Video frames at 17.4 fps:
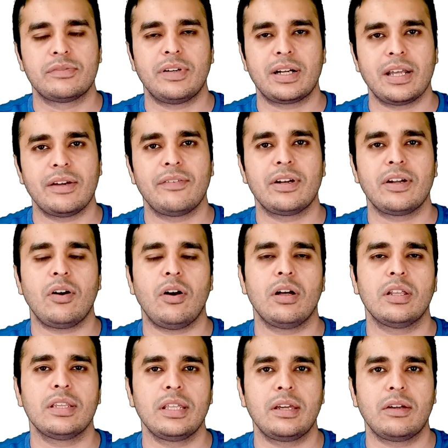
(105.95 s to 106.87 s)
whatever
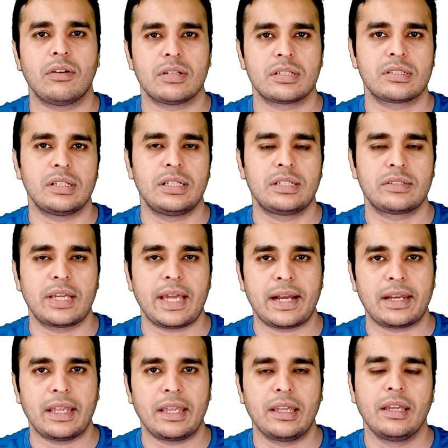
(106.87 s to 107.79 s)
on the console it's
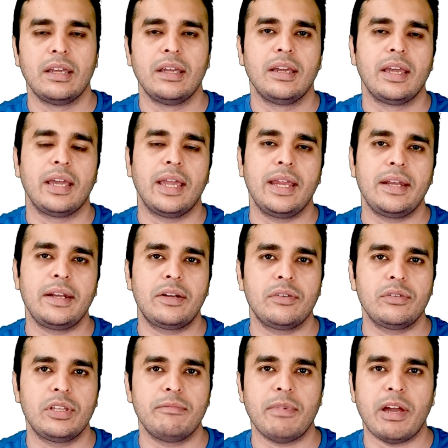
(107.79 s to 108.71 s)
getting,
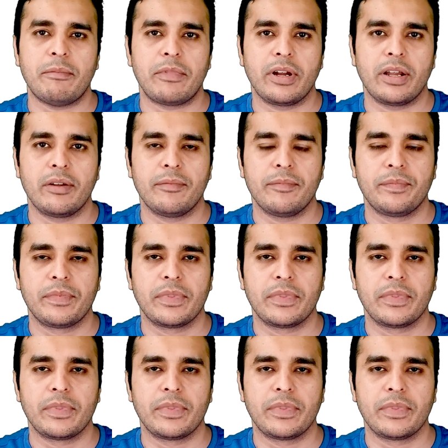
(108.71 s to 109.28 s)
into the memory.